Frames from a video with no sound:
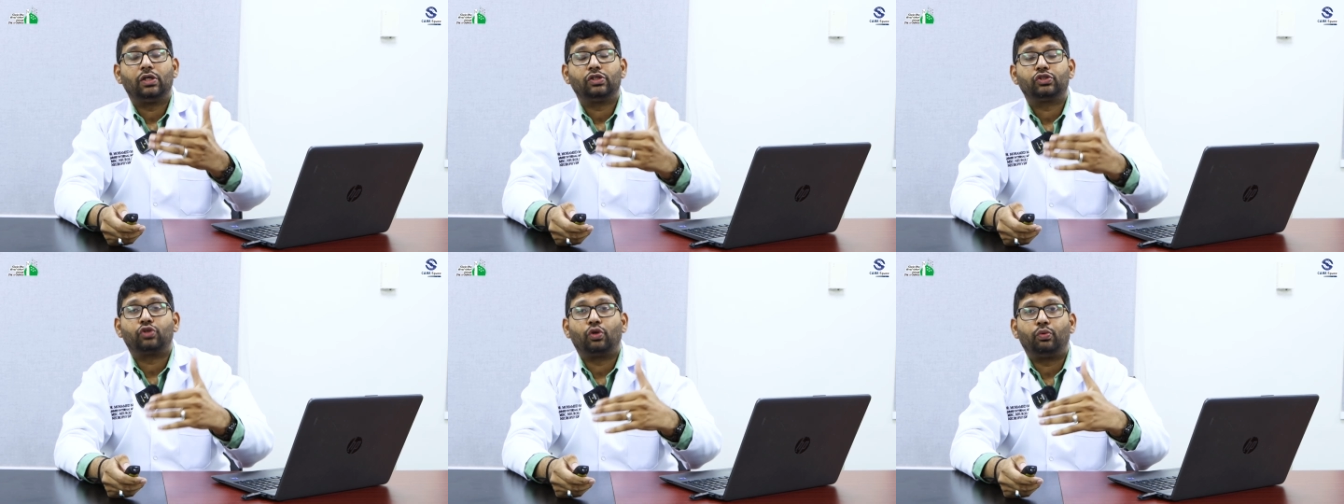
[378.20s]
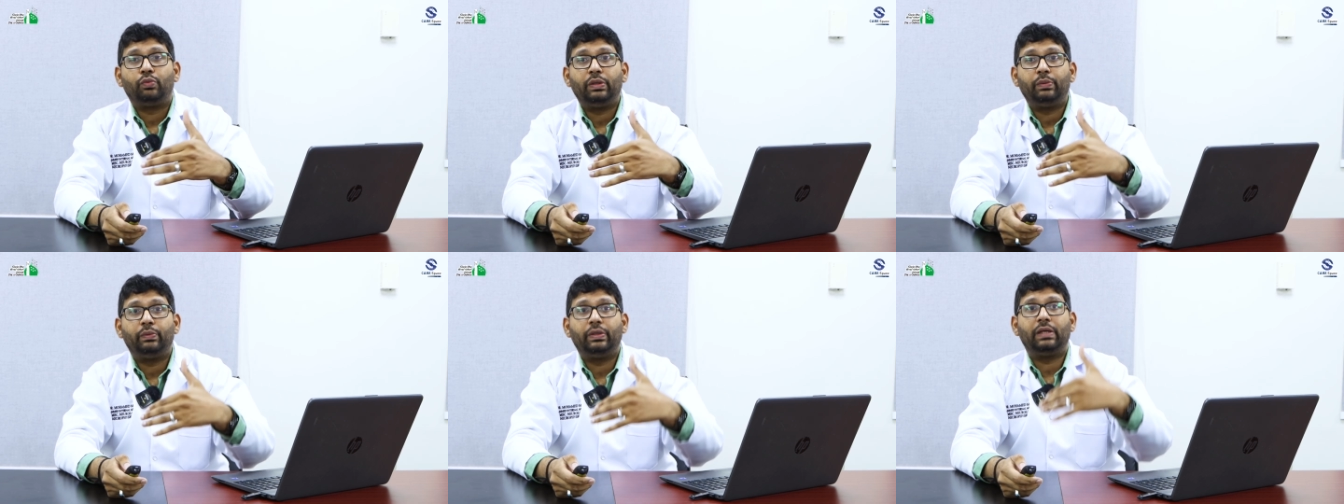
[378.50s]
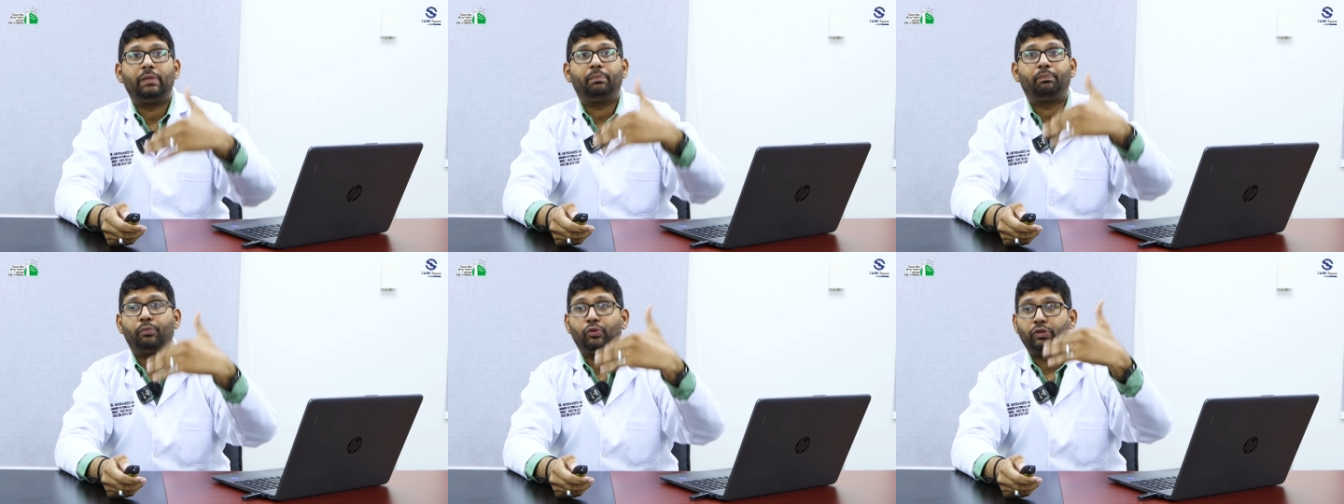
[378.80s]
So we
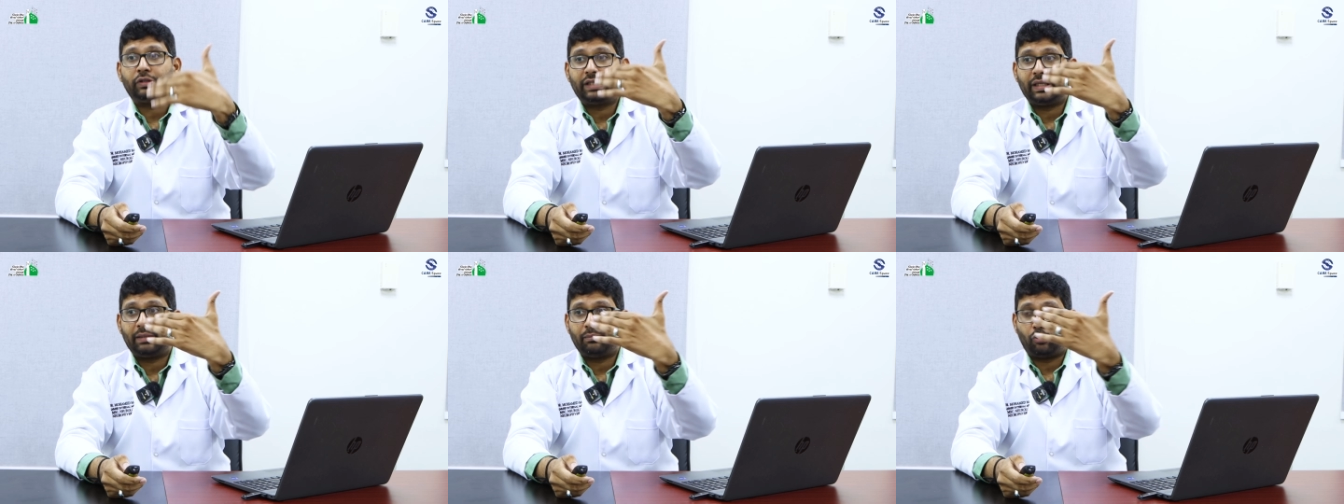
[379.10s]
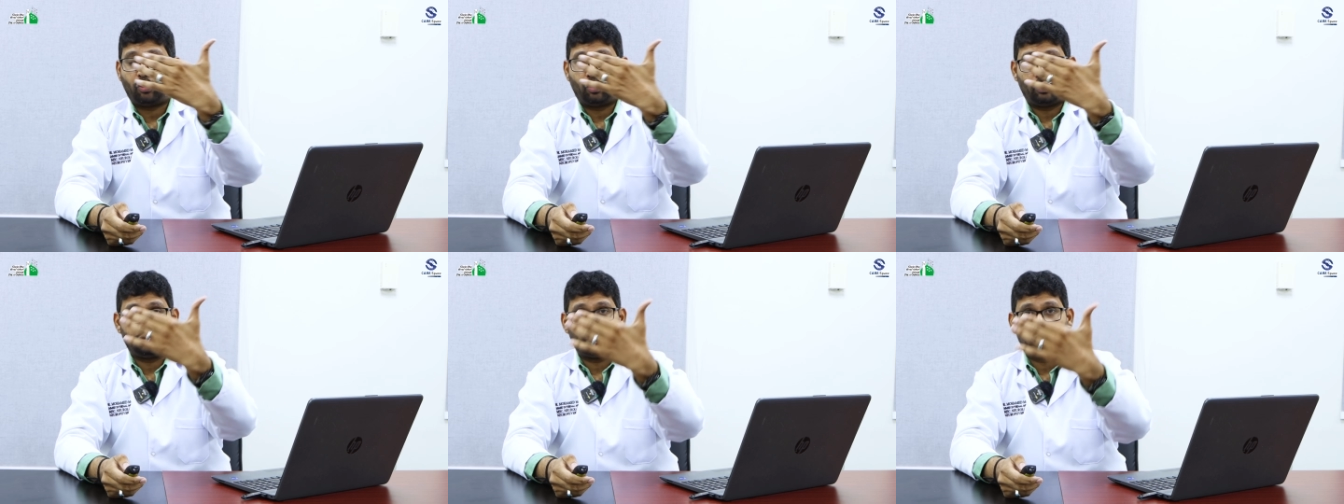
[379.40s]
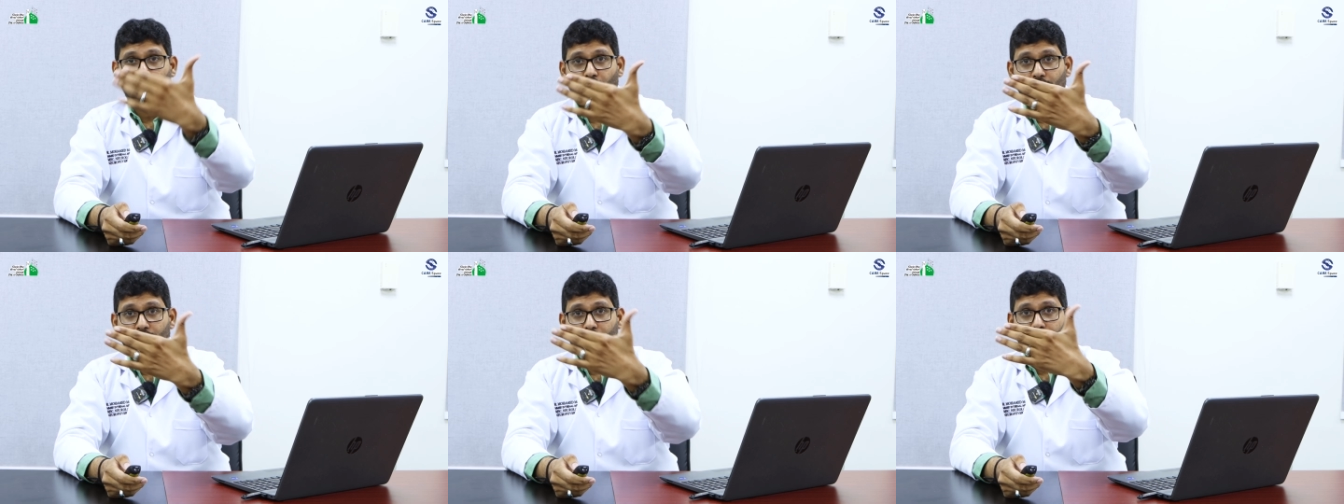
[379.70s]
will put them
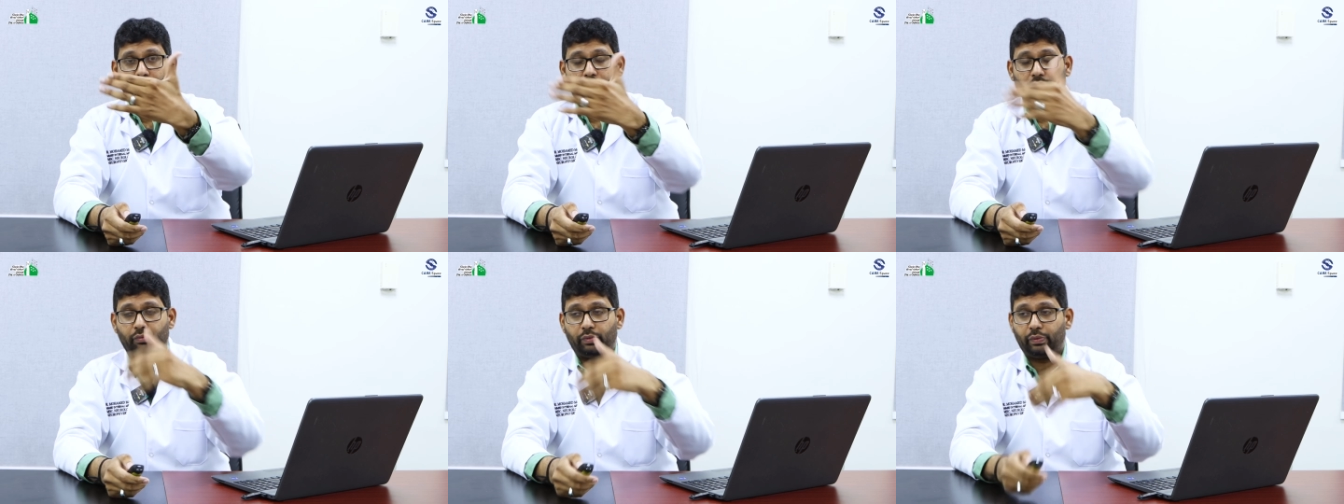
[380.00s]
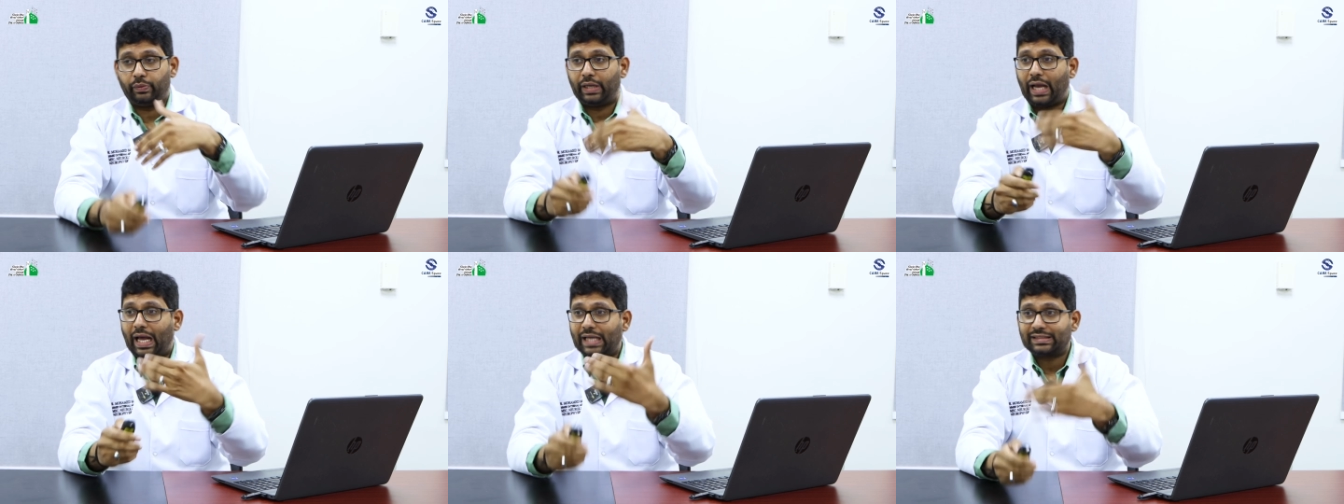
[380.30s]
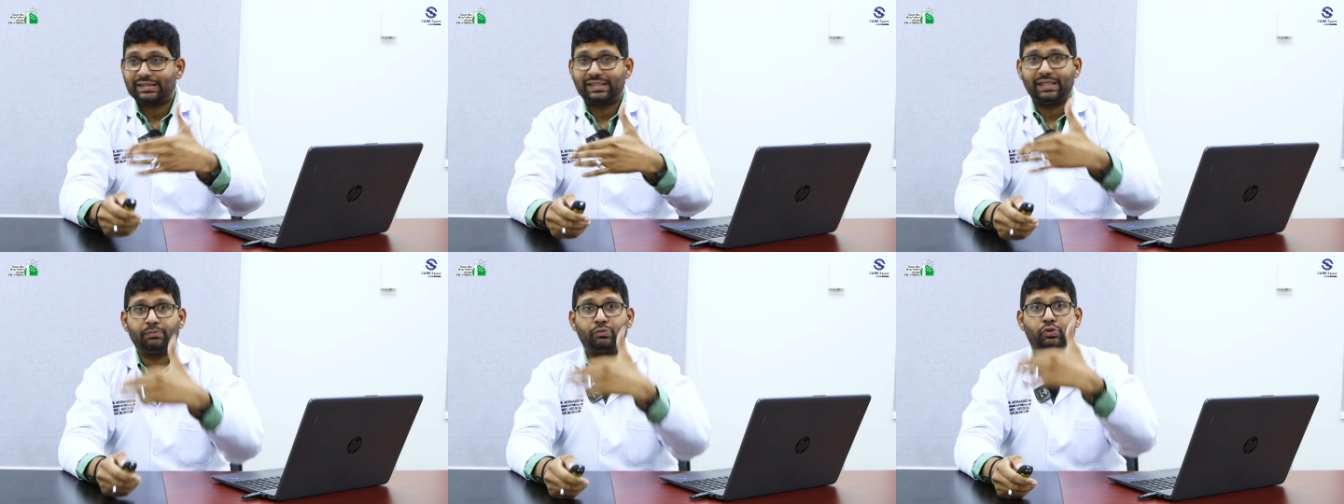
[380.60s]
we will
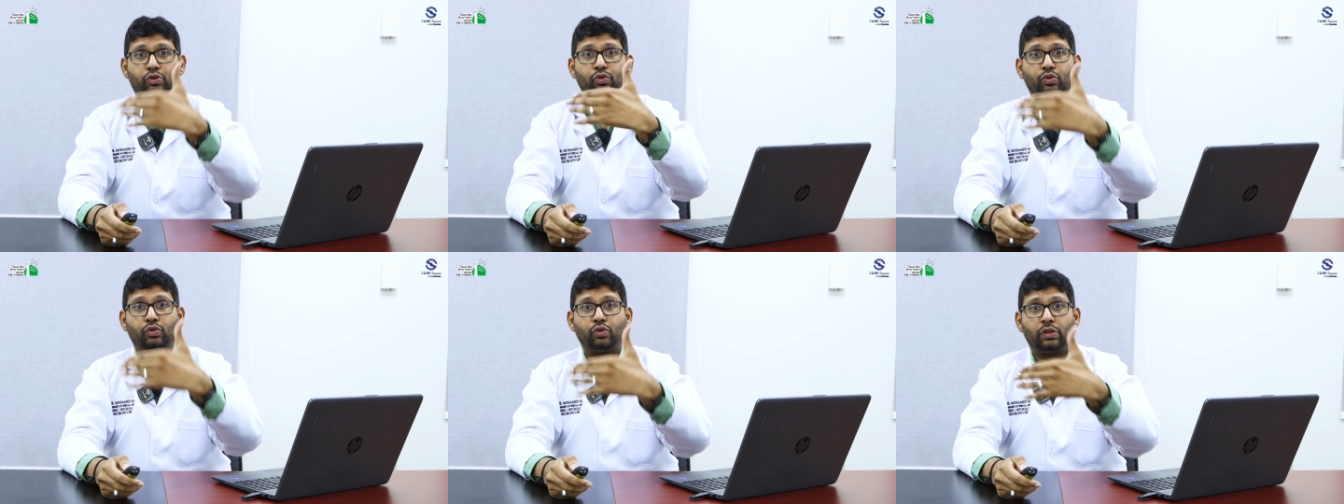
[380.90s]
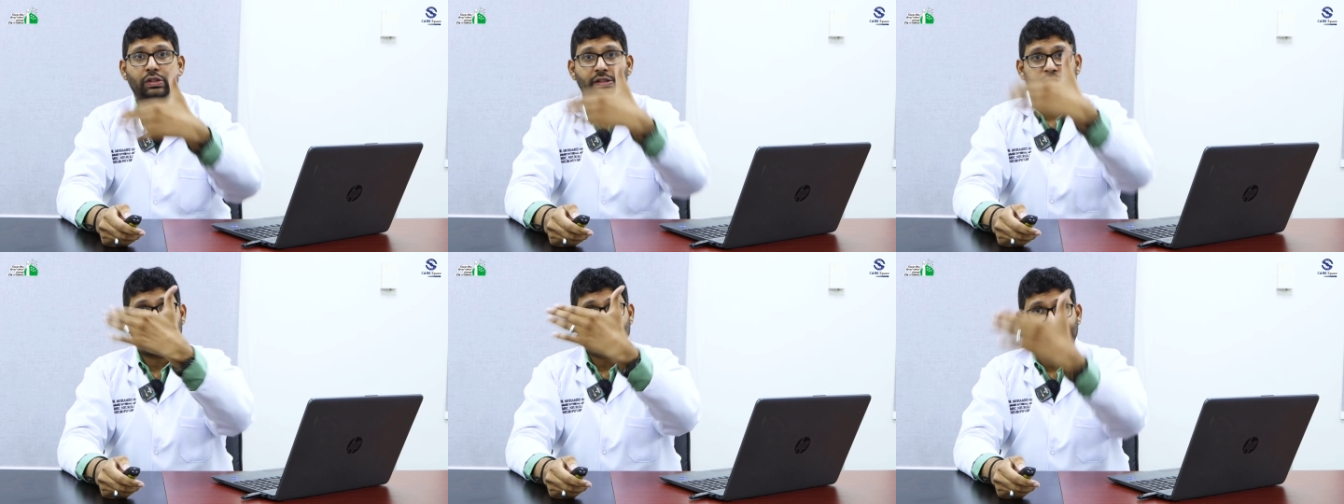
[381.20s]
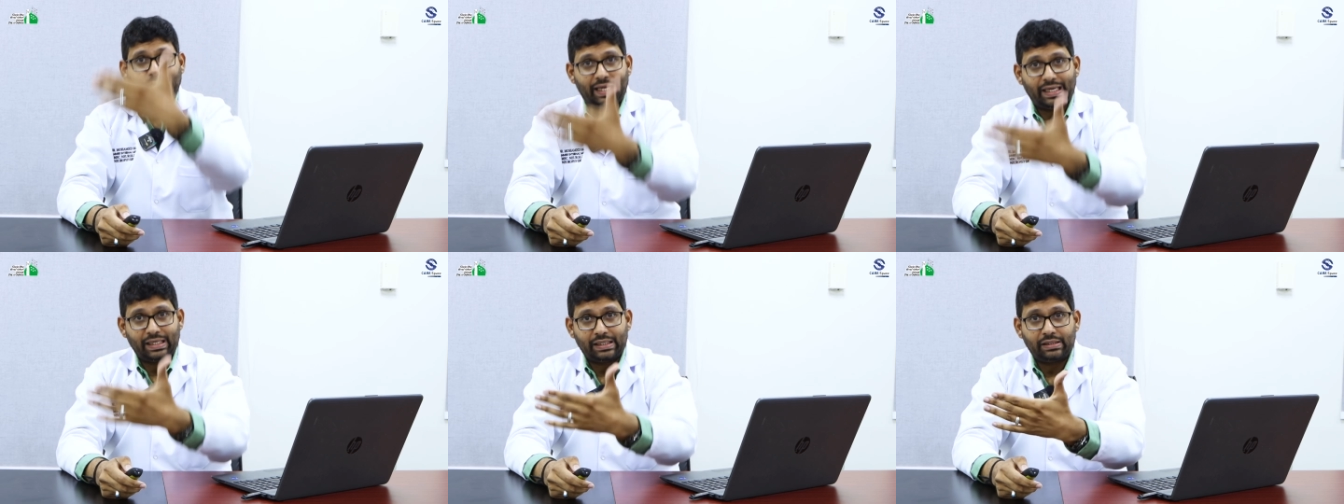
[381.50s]
ask them to
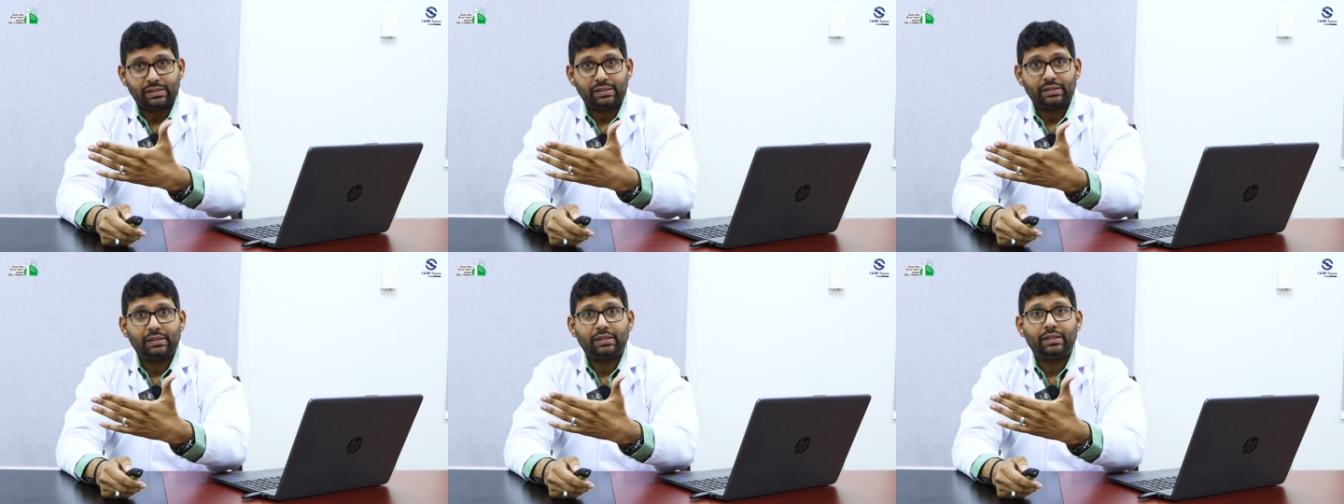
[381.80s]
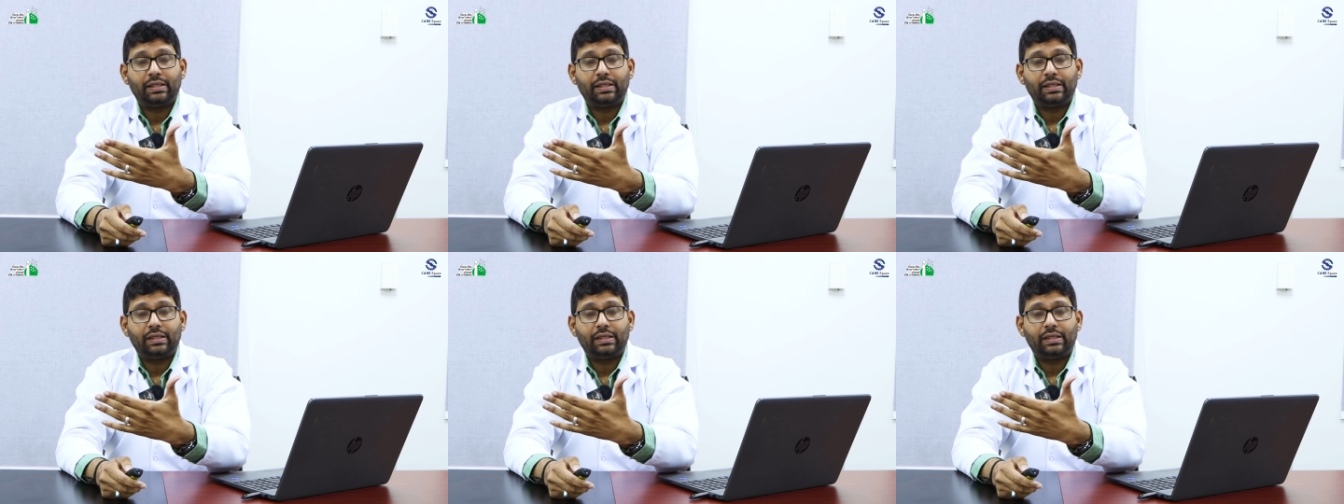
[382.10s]
stand